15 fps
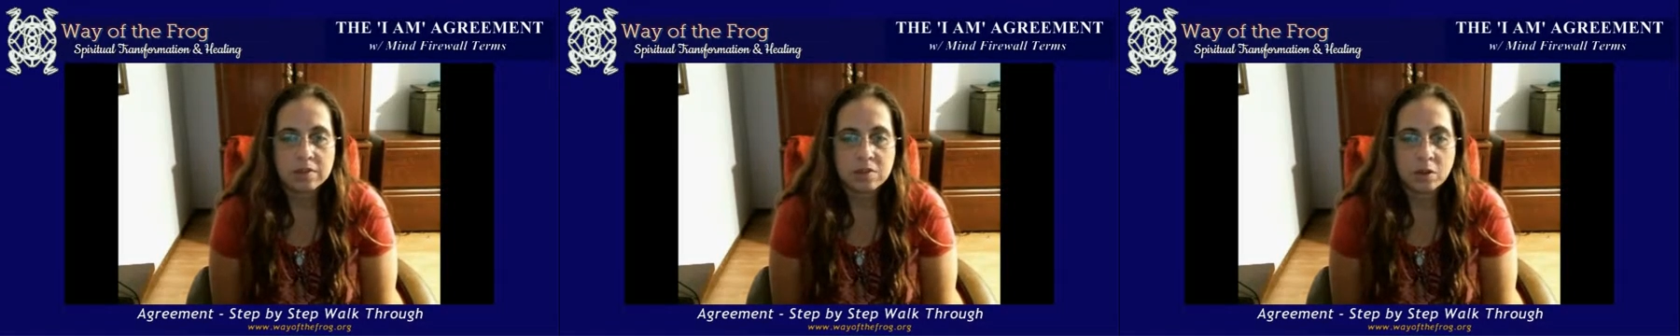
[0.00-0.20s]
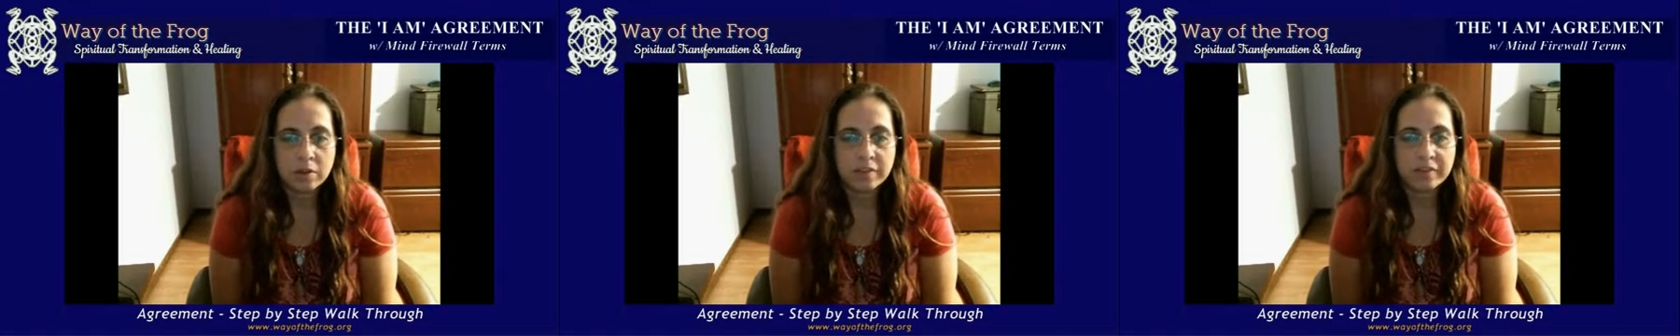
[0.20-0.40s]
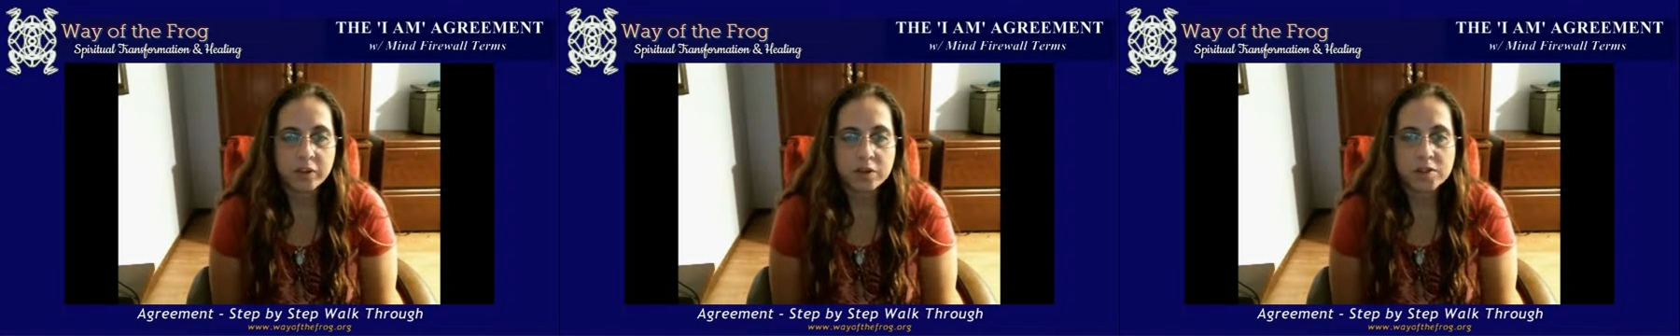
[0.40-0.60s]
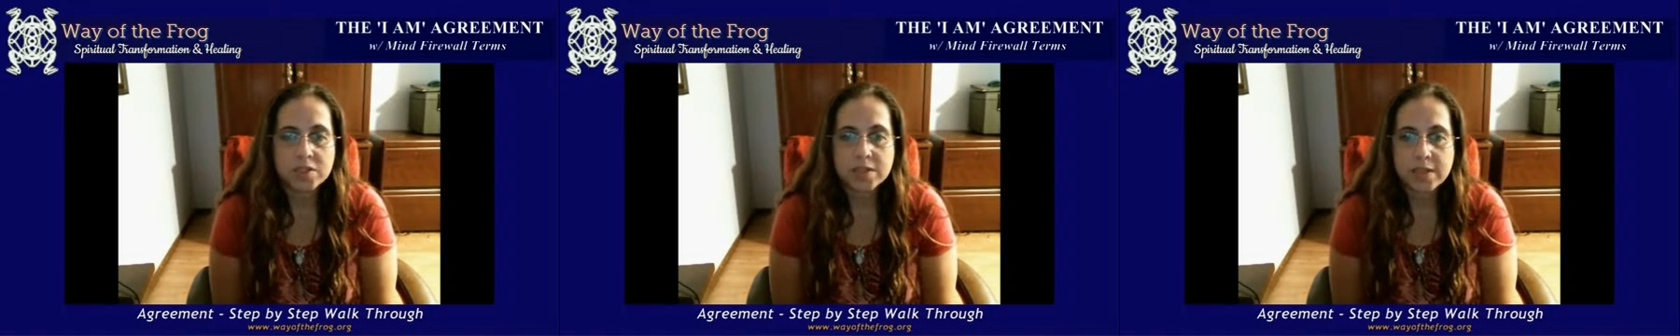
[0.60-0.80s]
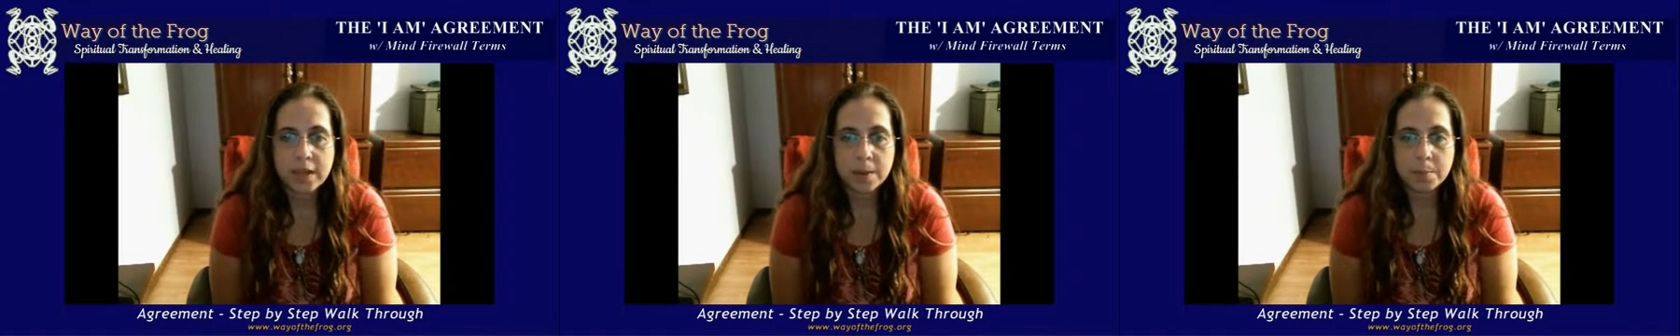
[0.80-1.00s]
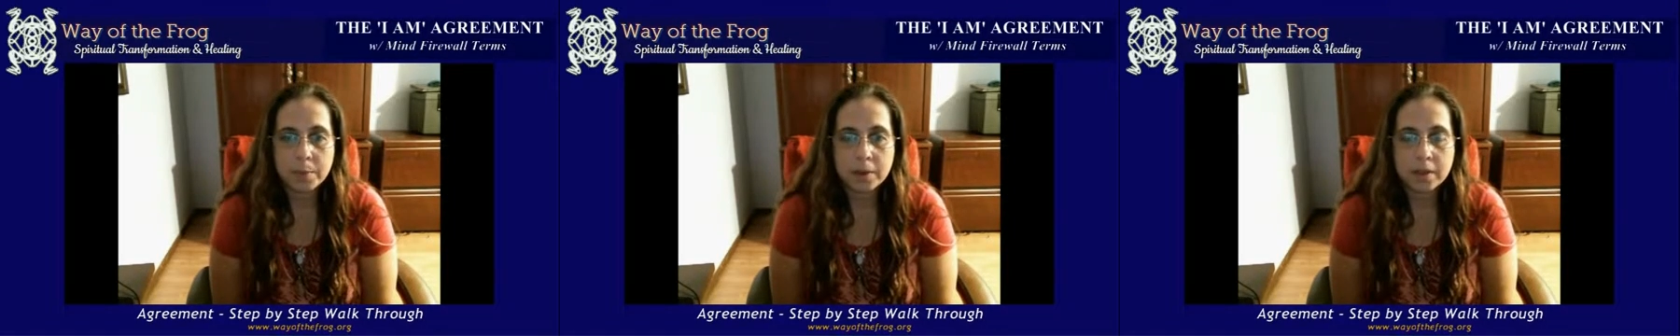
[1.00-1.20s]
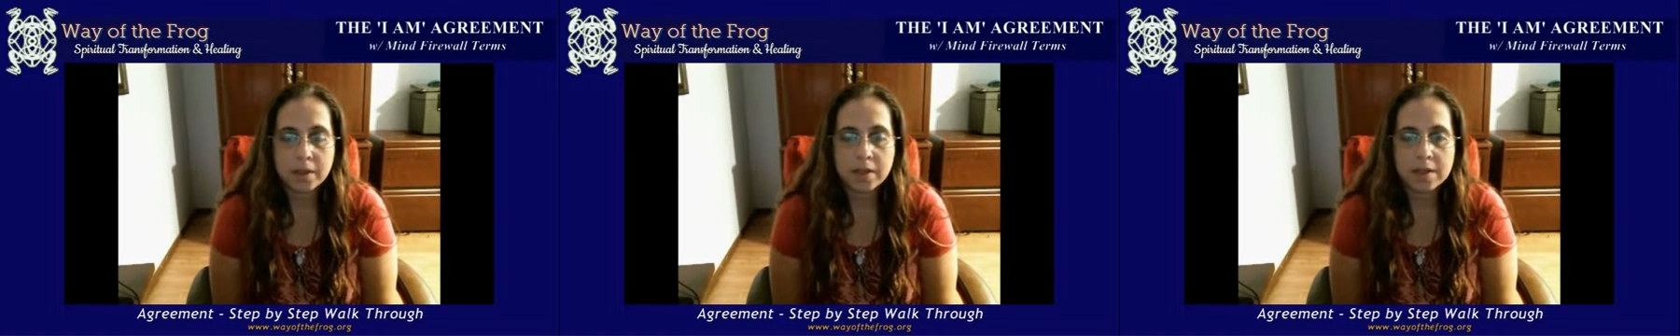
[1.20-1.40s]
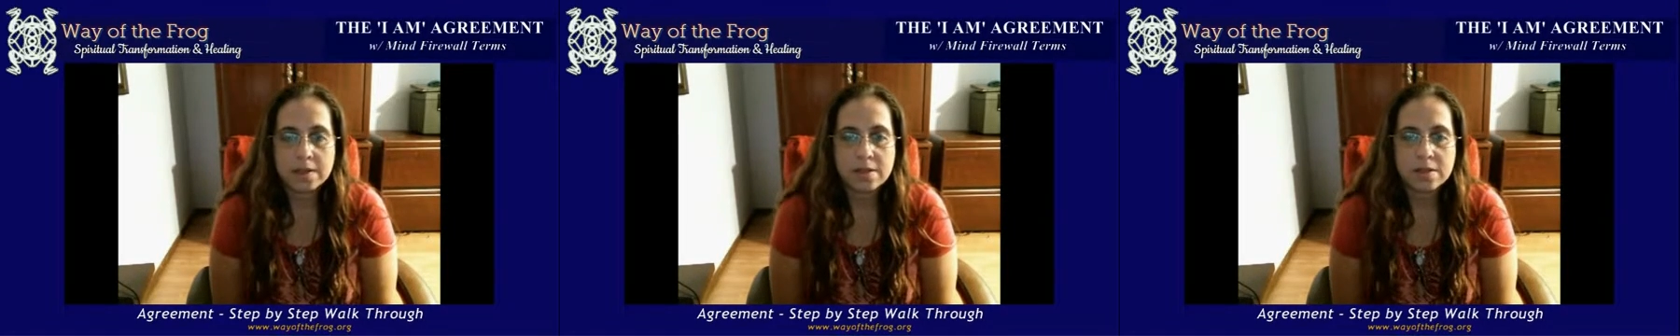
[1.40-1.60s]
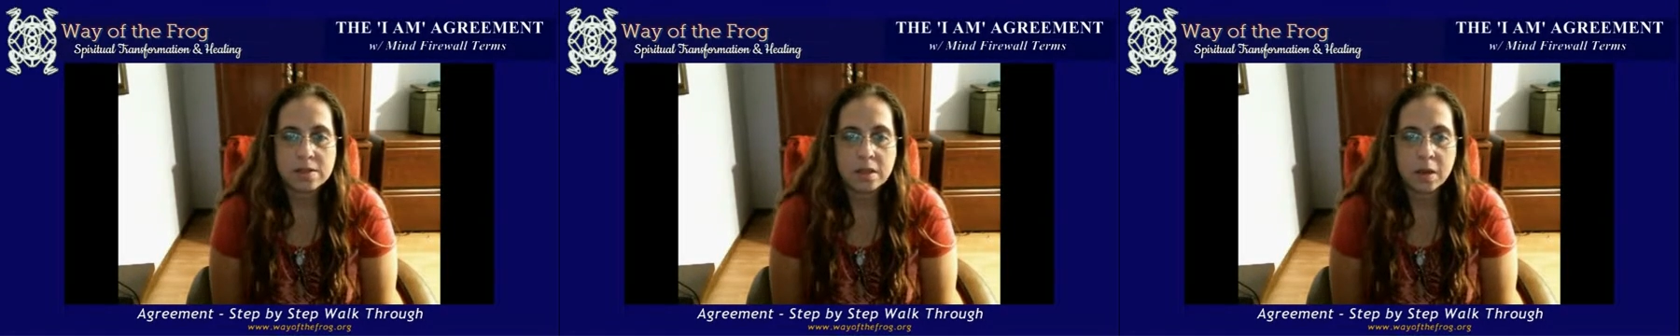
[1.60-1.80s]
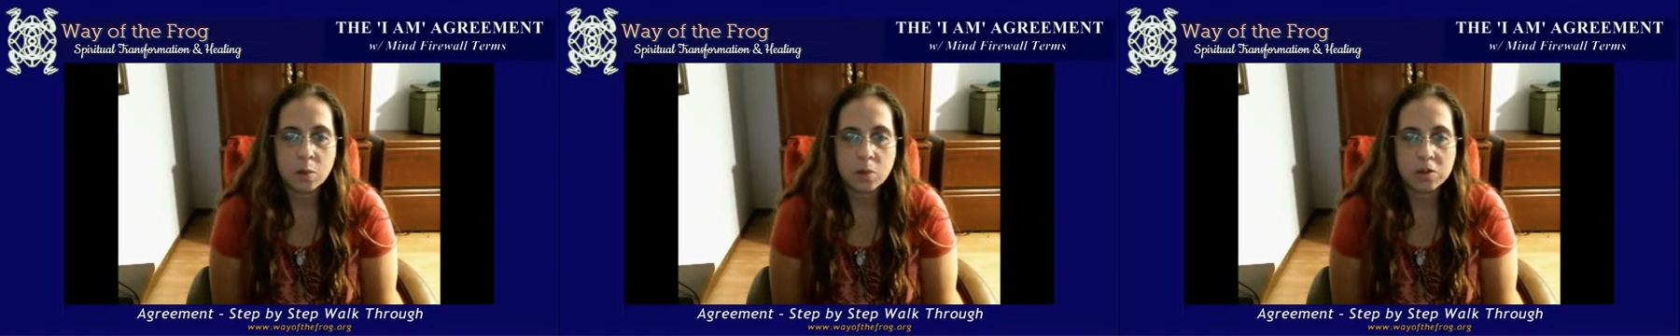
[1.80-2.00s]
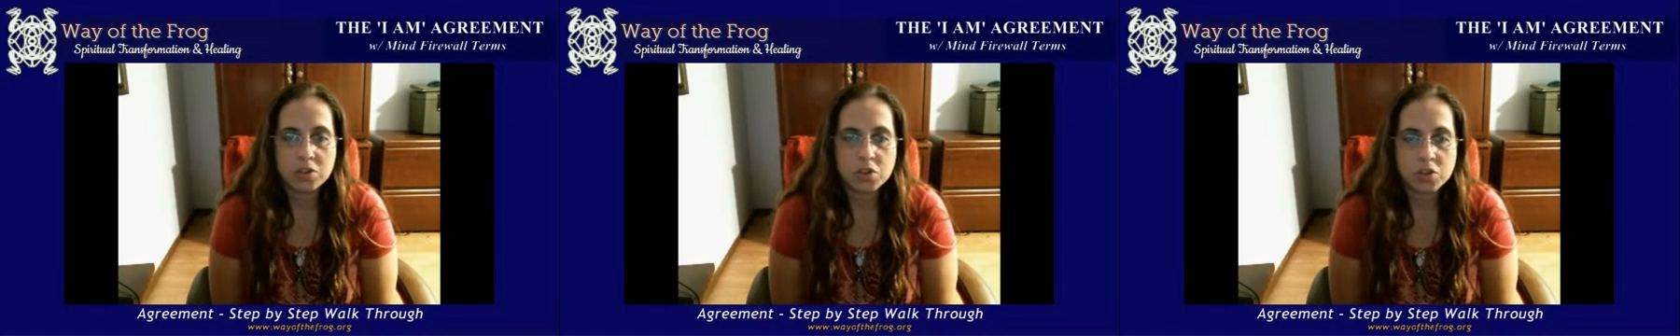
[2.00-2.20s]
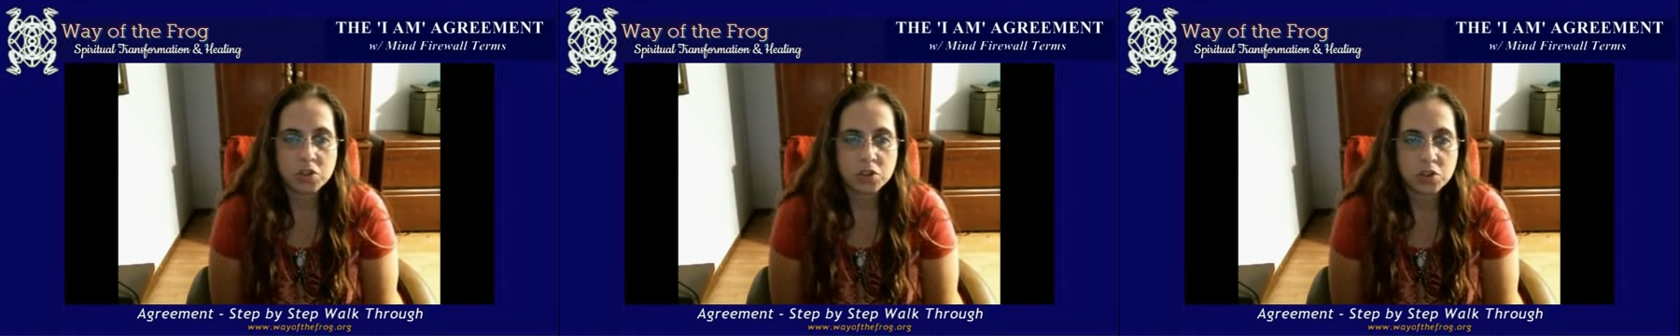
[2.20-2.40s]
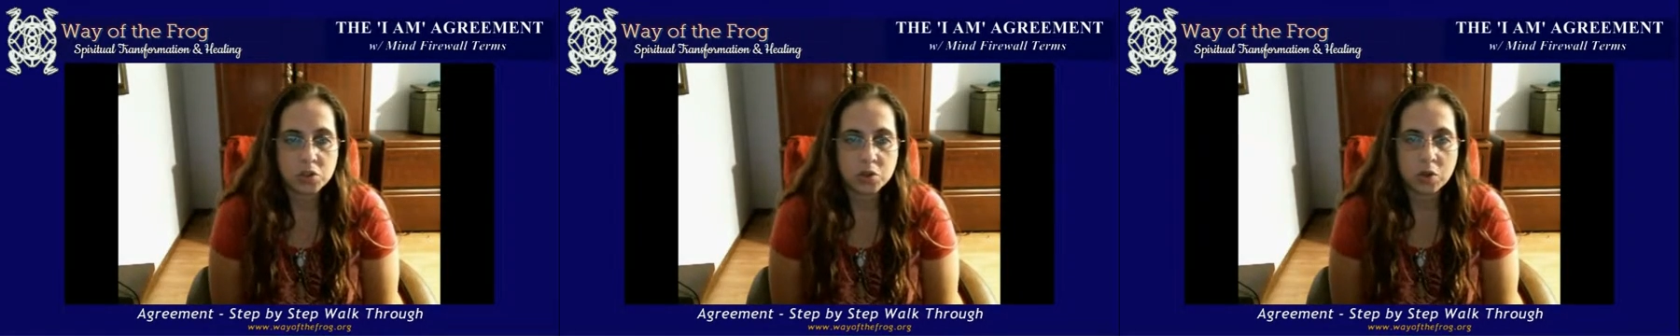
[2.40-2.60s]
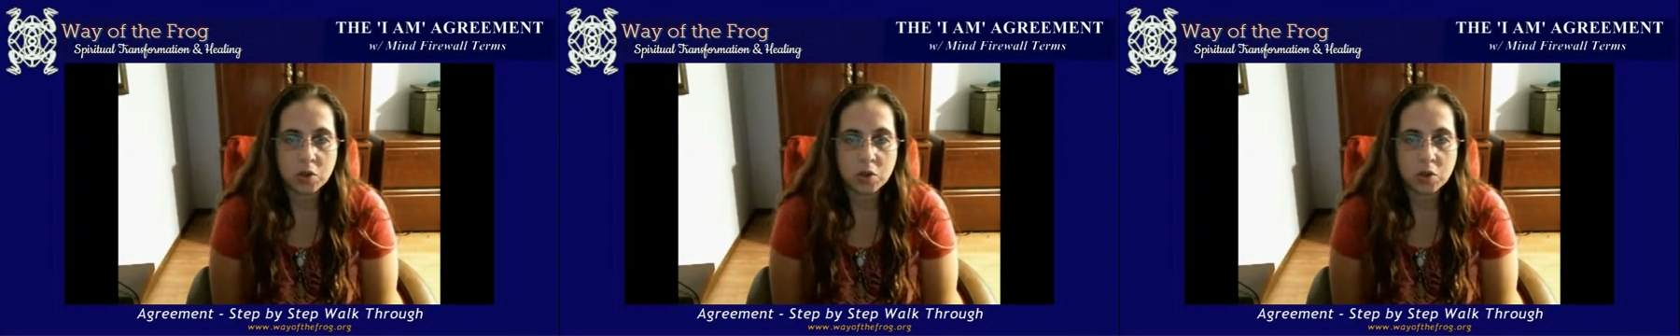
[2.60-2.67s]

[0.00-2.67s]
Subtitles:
So the first step is that I want you to